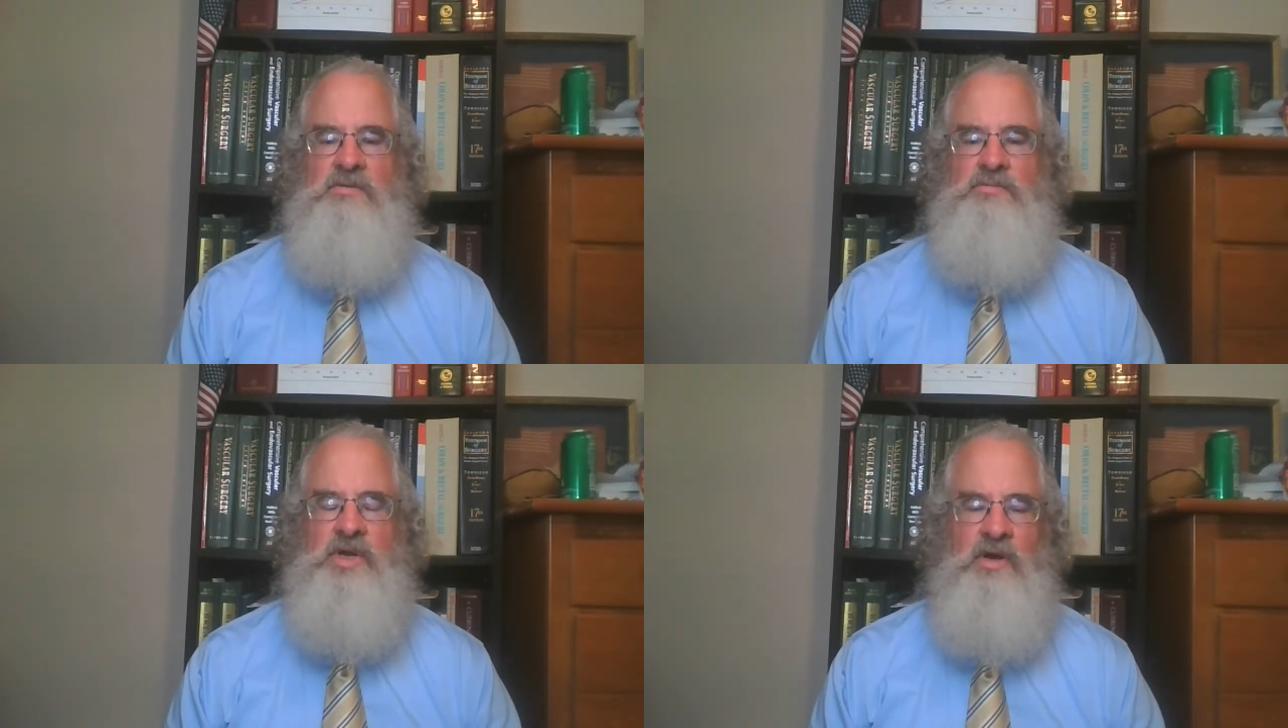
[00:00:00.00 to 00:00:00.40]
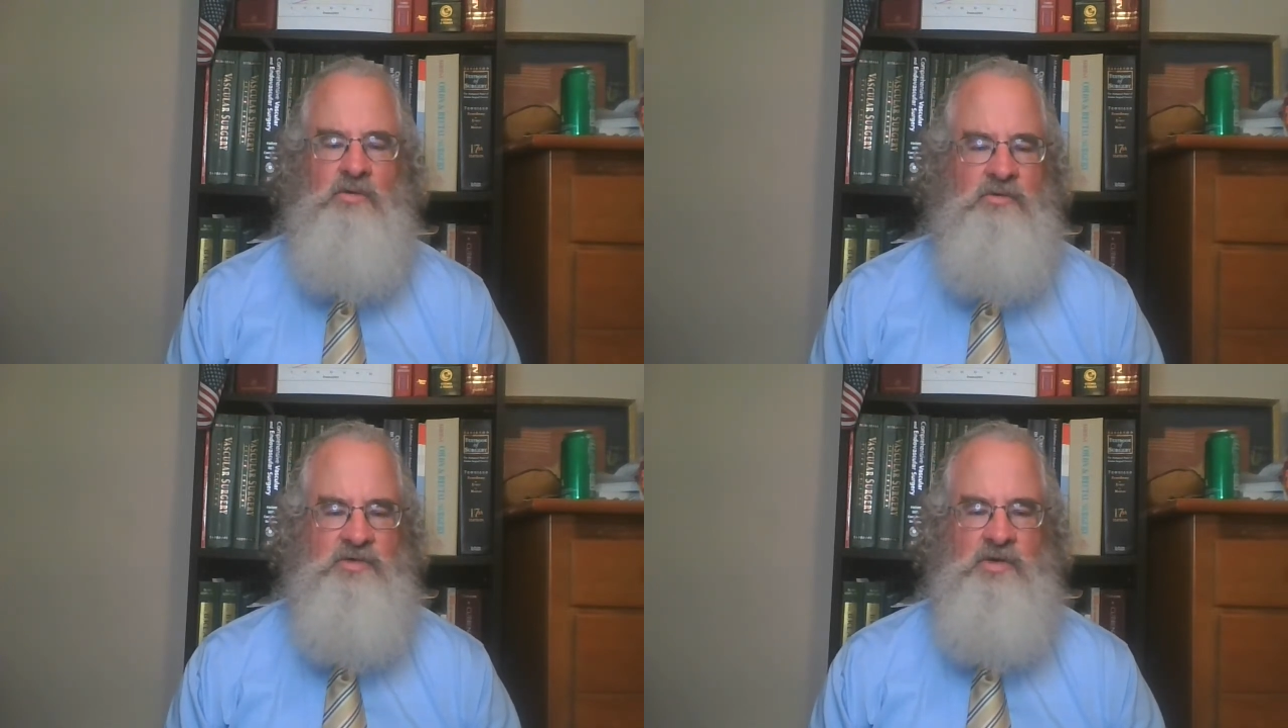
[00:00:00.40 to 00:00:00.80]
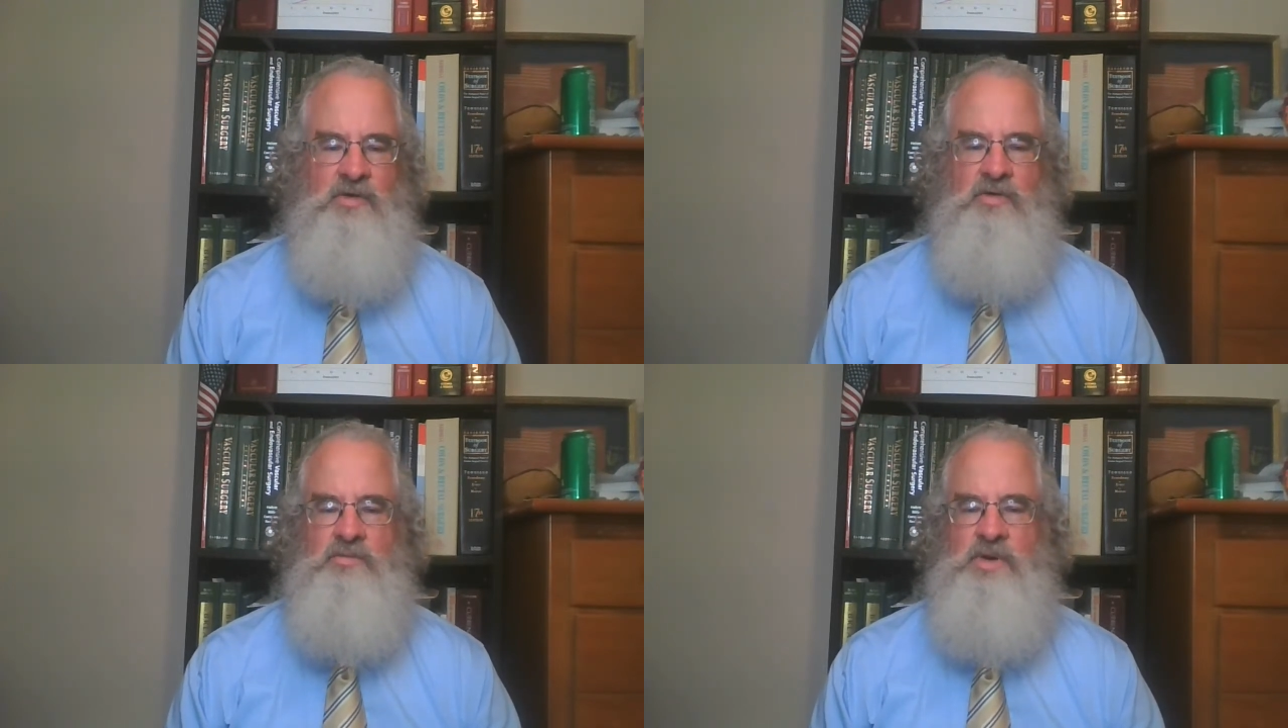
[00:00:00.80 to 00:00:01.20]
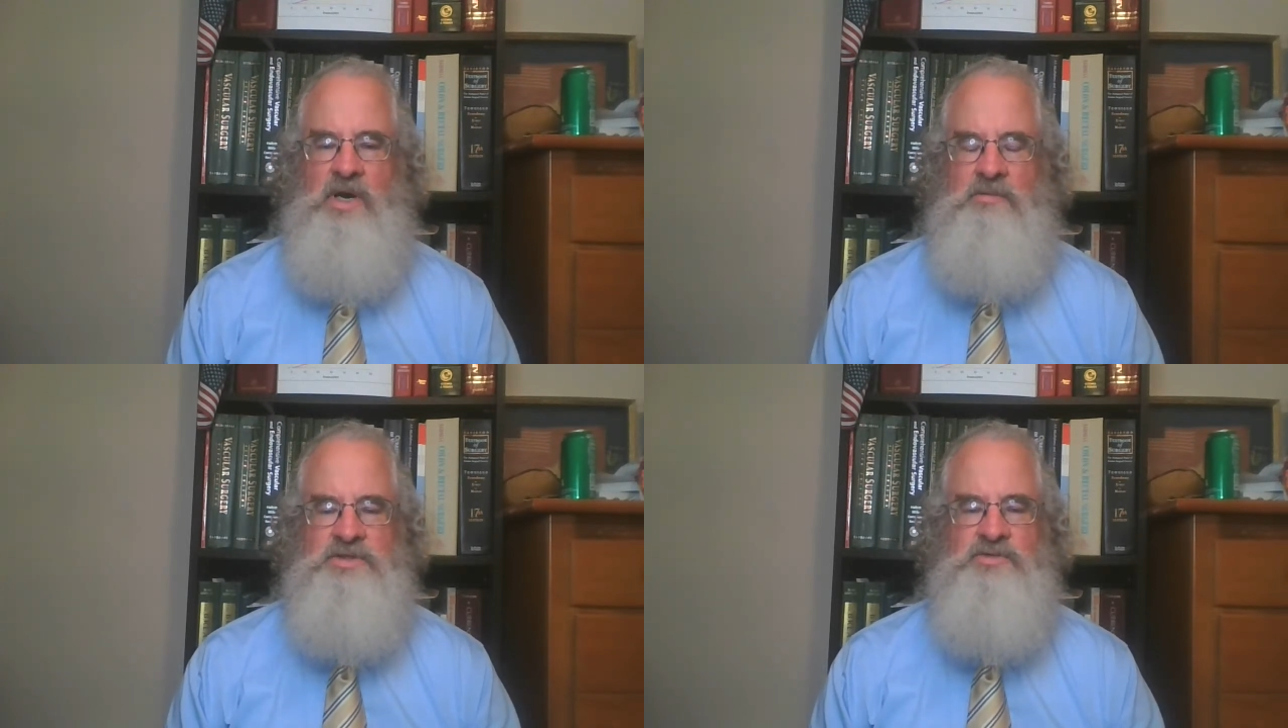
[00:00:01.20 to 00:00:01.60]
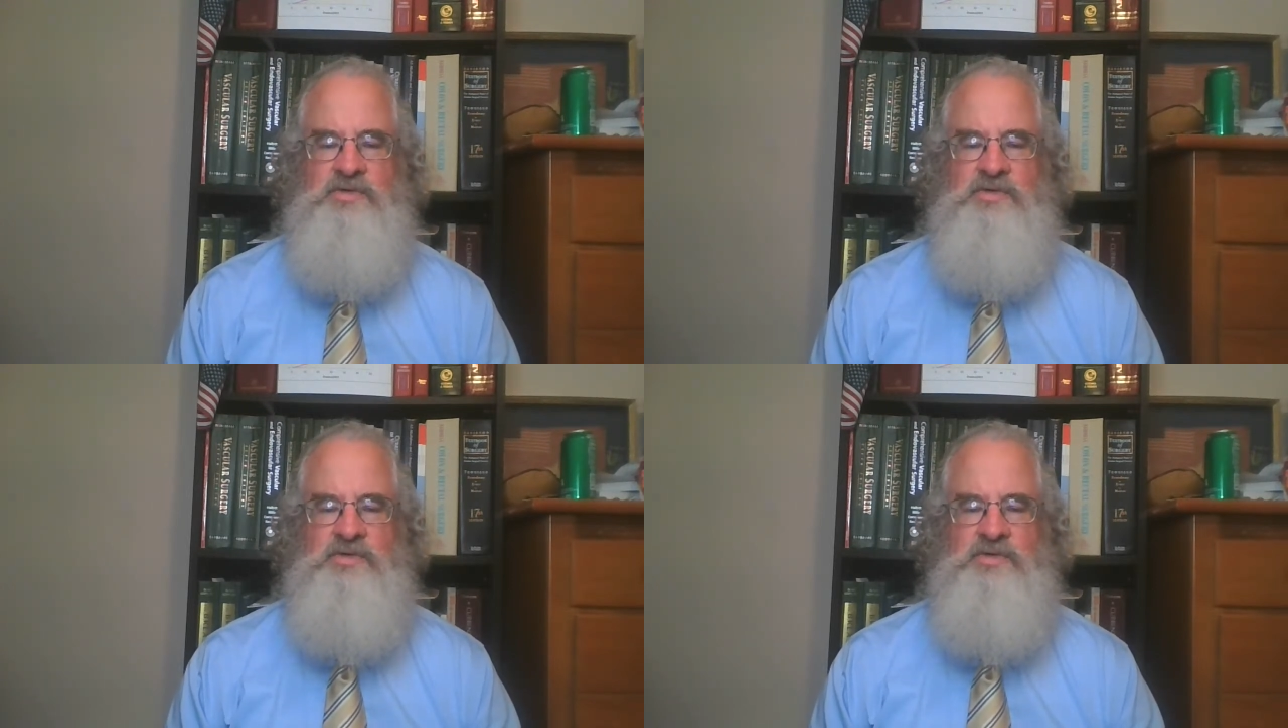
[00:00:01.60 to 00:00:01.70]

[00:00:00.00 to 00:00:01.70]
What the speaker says: peer-reviewed, published